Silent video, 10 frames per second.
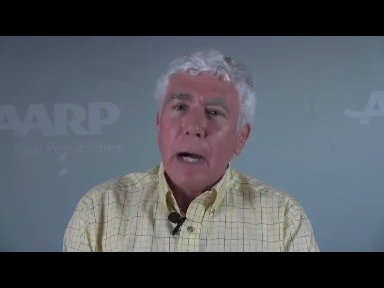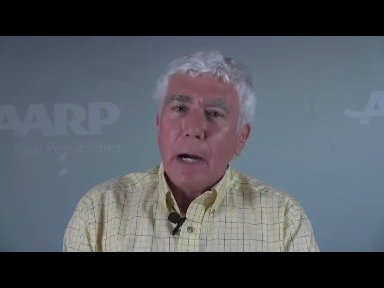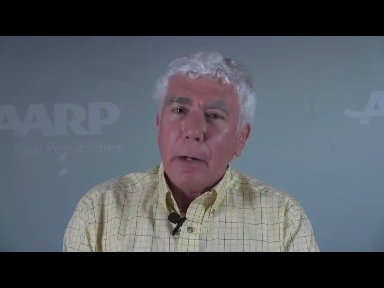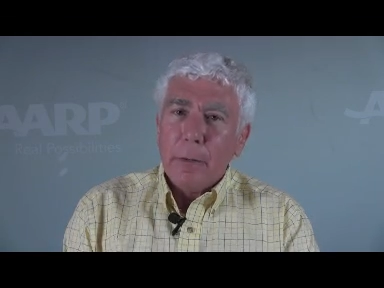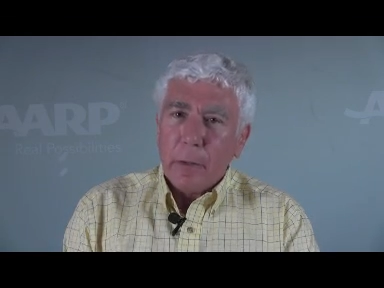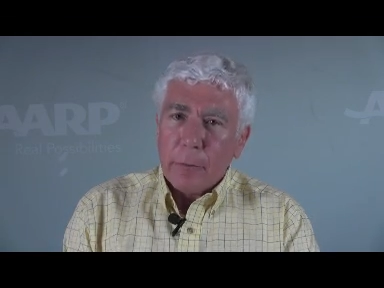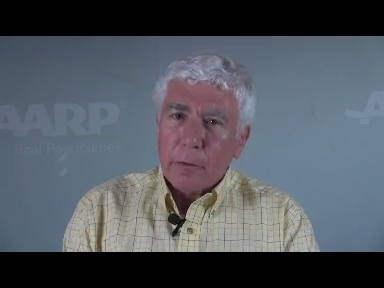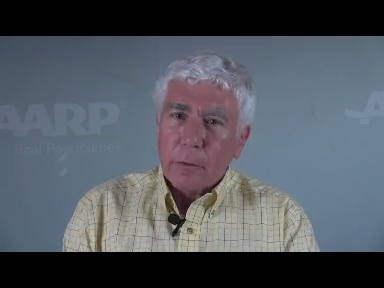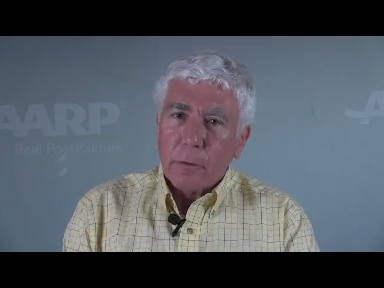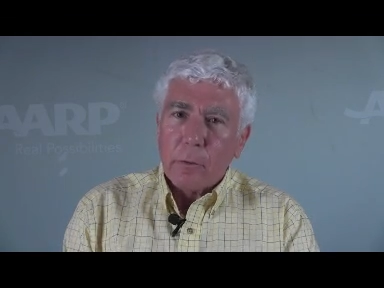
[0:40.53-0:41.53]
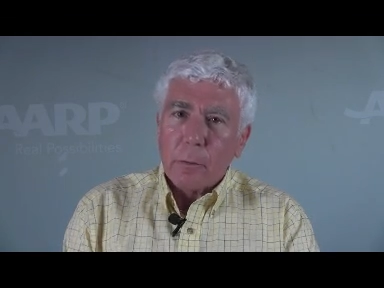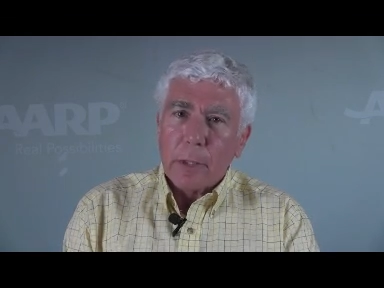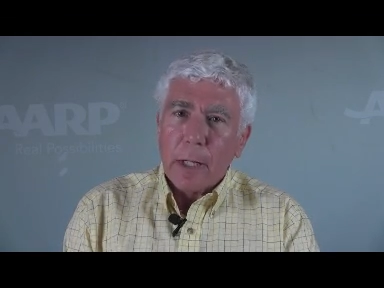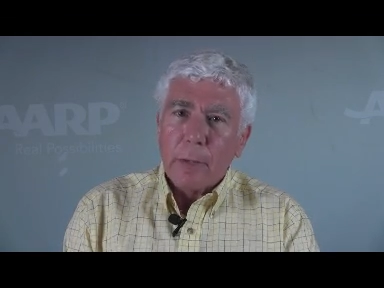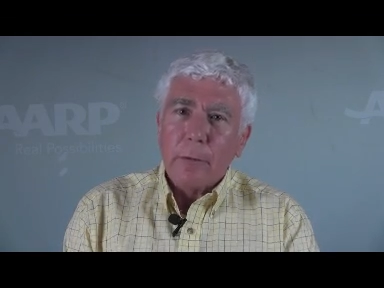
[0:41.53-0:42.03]
are the Office of Consumer
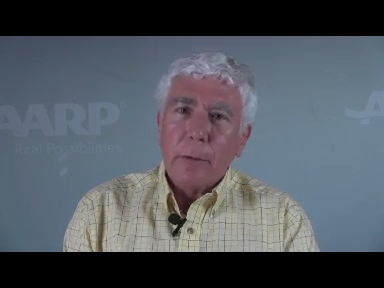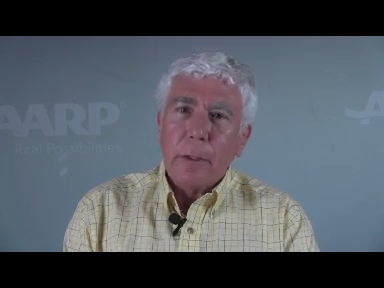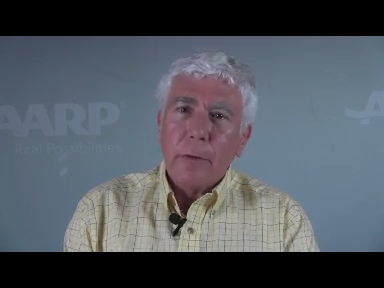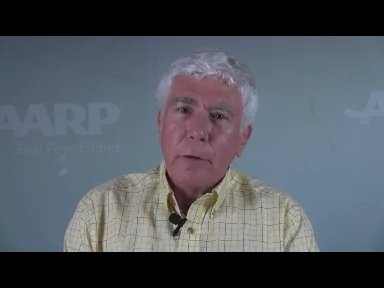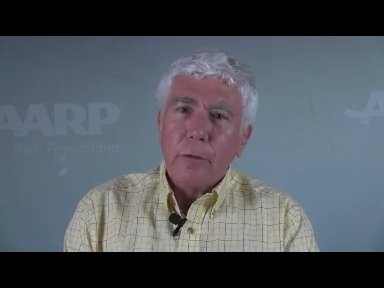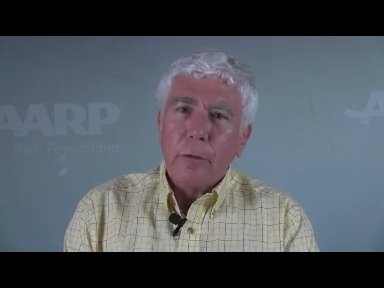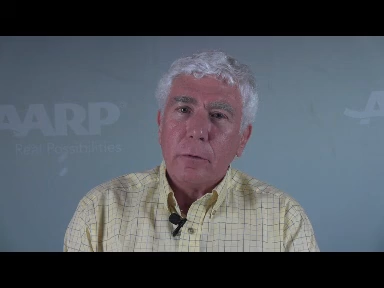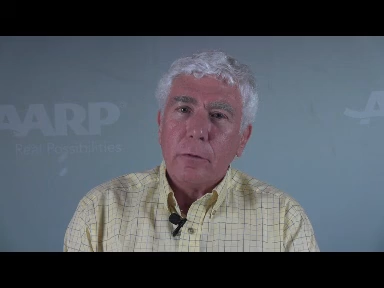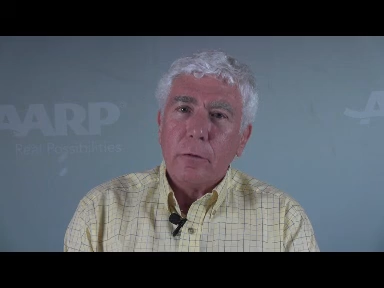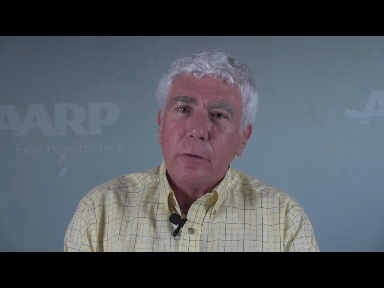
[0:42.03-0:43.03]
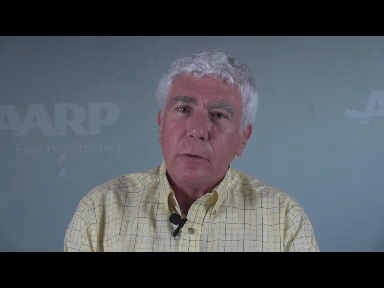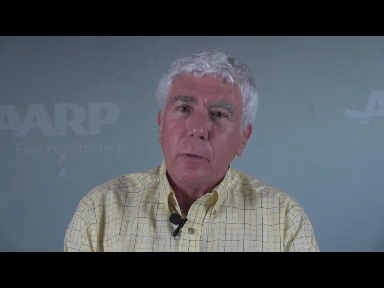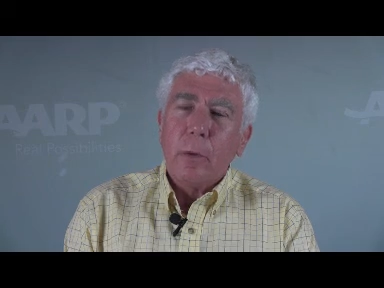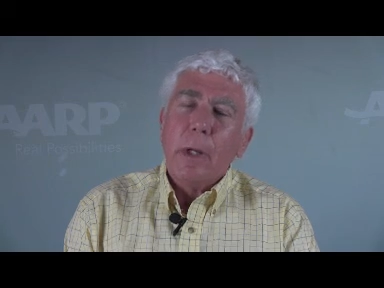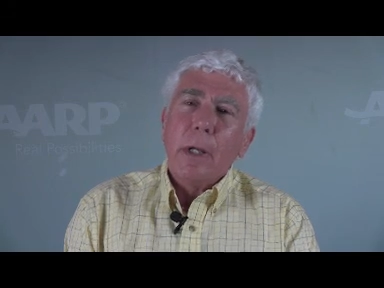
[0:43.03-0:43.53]
Counsel, in addition
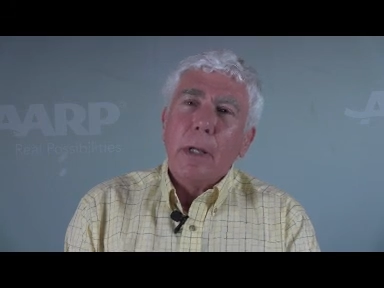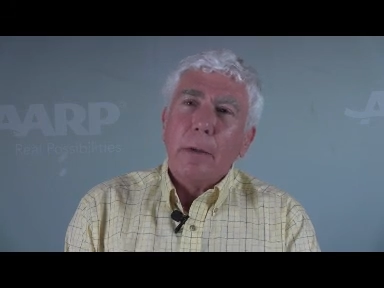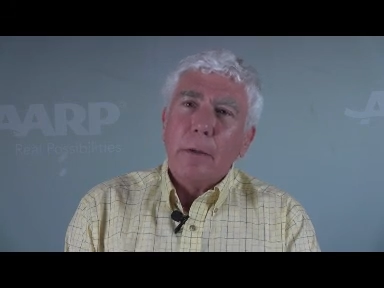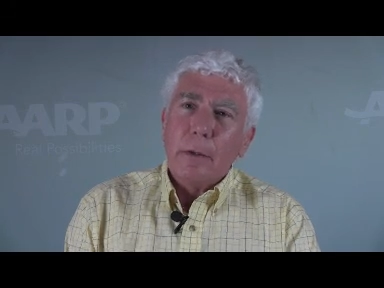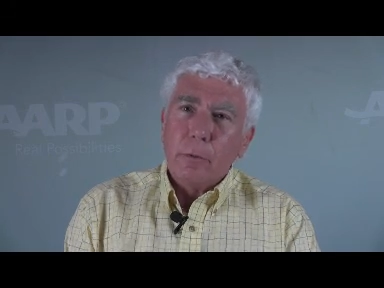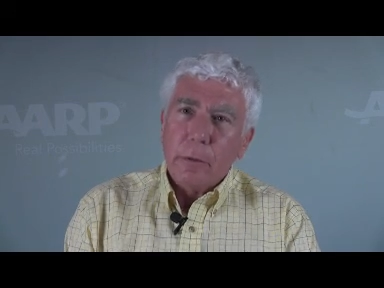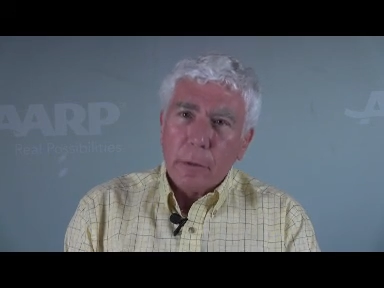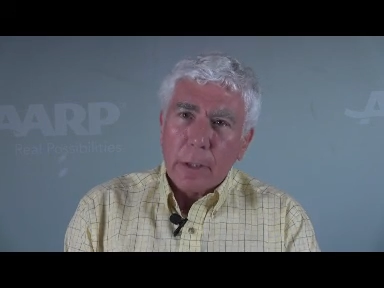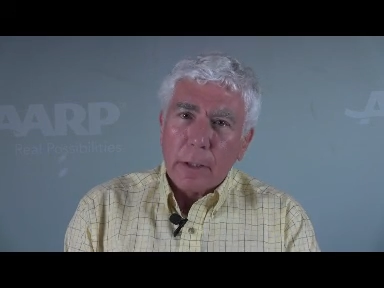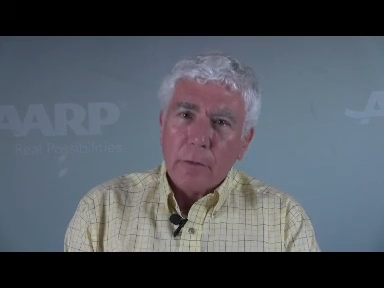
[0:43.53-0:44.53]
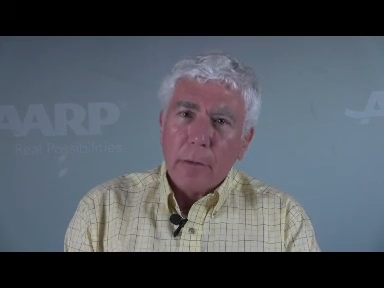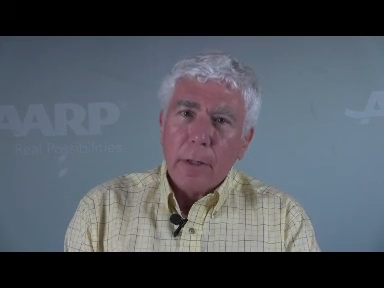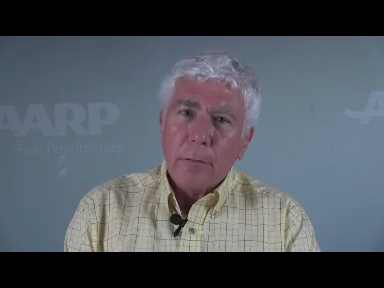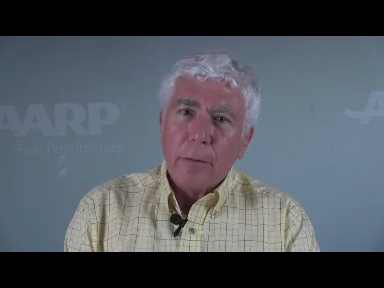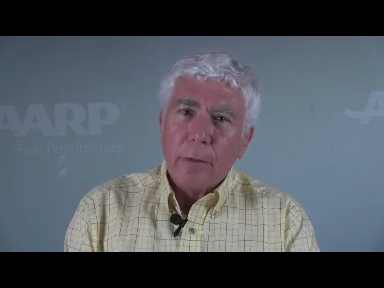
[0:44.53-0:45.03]
to the utility
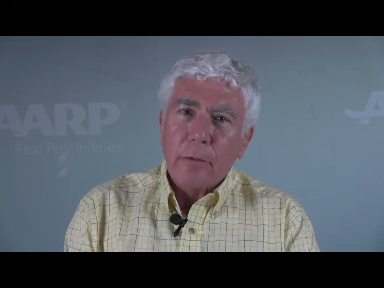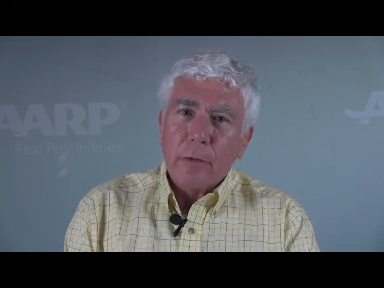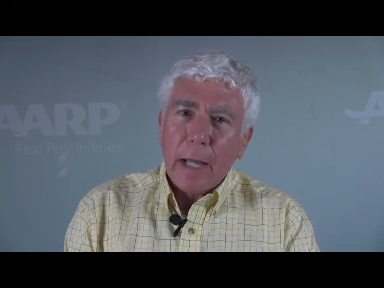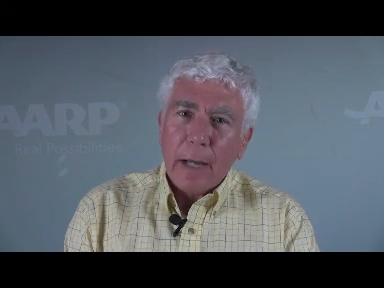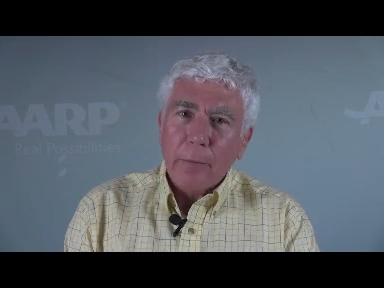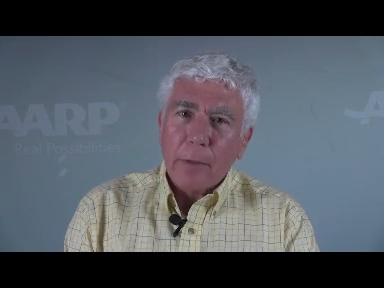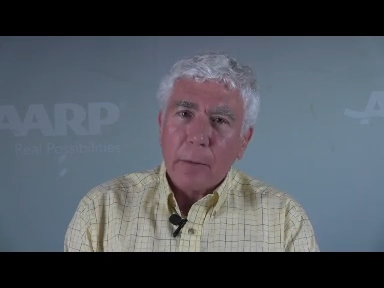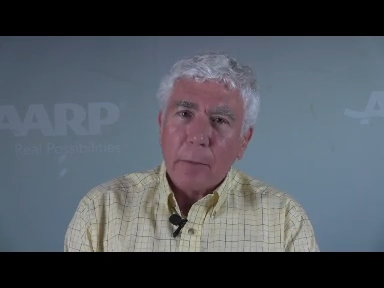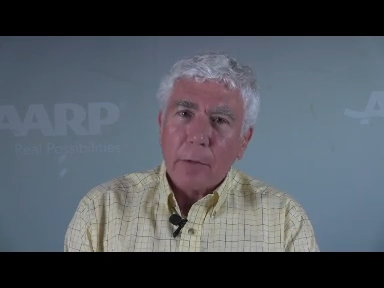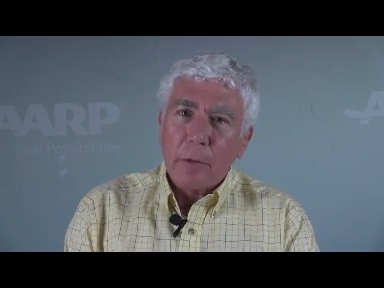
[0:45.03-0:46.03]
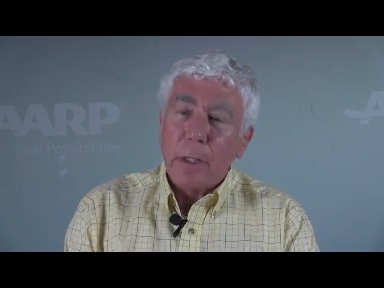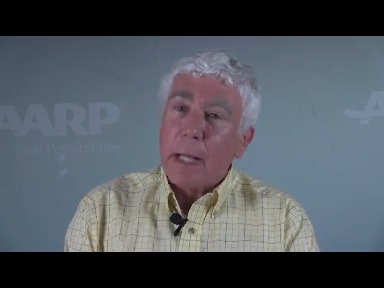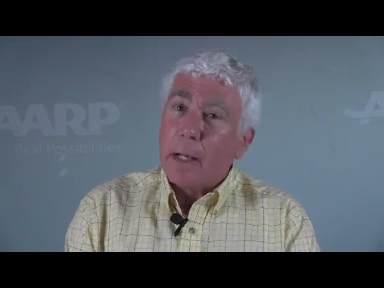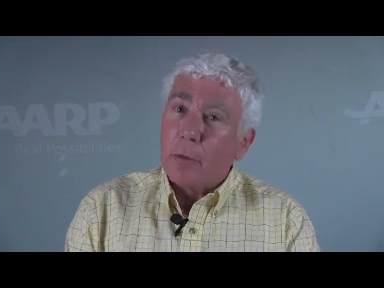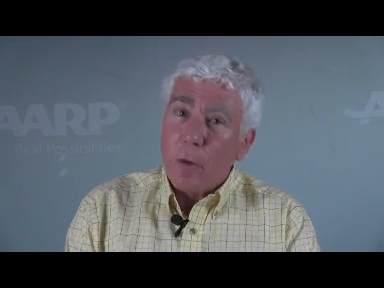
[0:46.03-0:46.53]
itself and the staff of the commission,
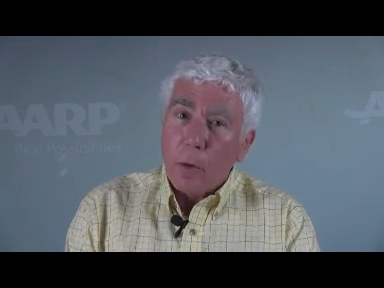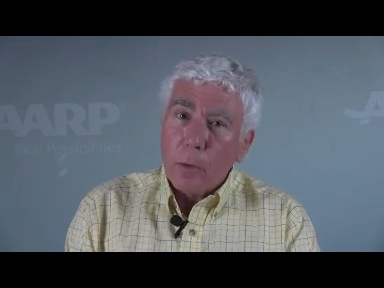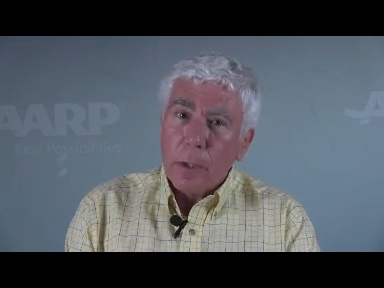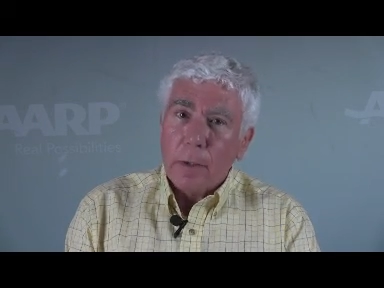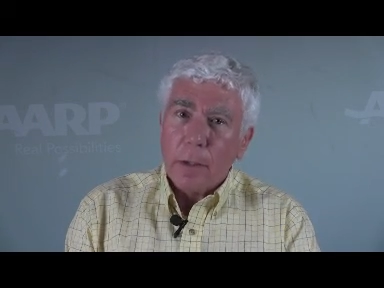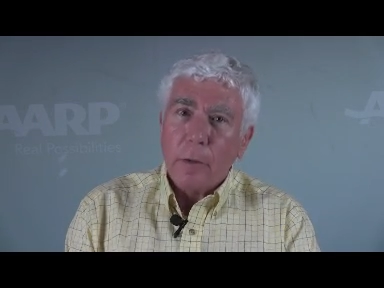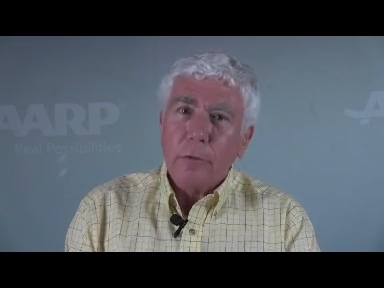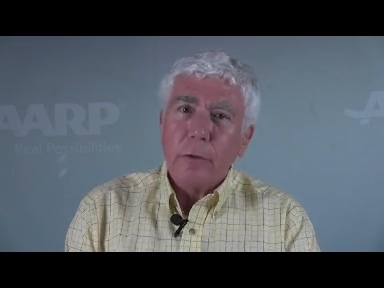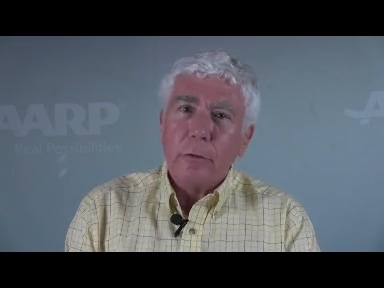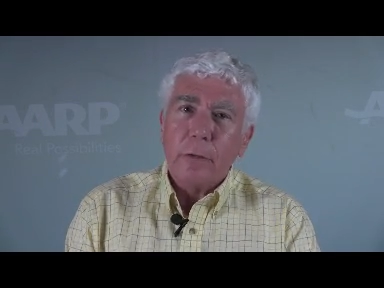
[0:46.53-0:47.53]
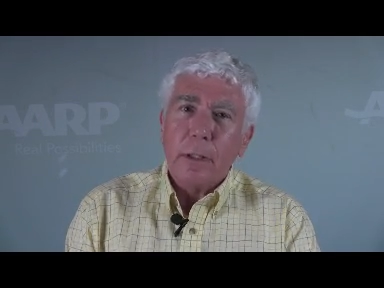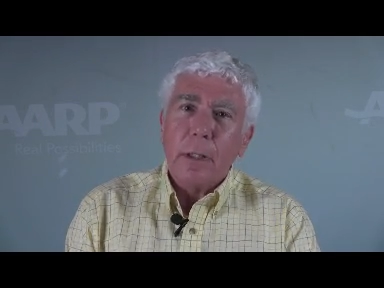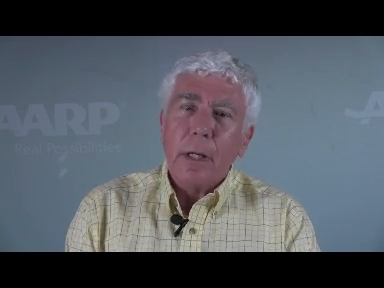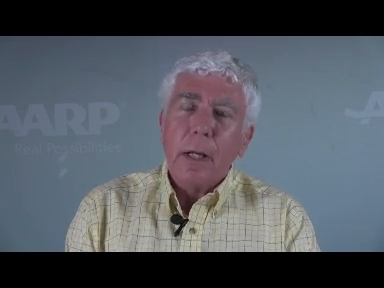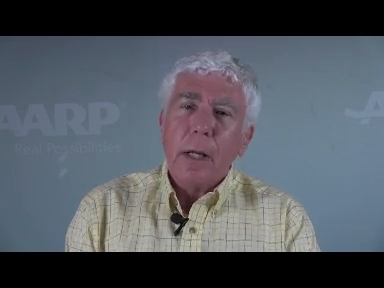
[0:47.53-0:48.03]
and it's only the OCC